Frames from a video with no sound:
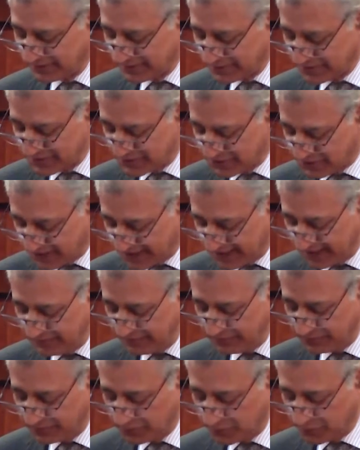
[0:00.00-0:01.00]

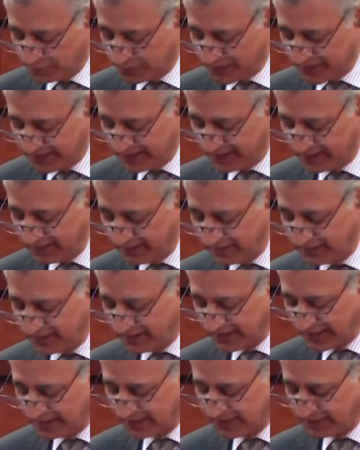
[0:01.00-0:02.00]
strive to play
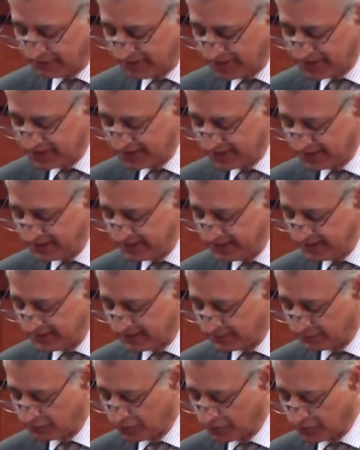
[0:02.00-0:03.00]
an increasingly
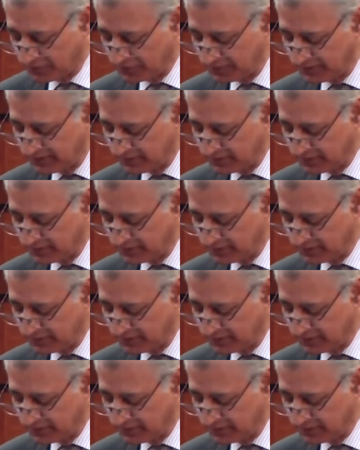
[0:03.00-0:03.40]
involved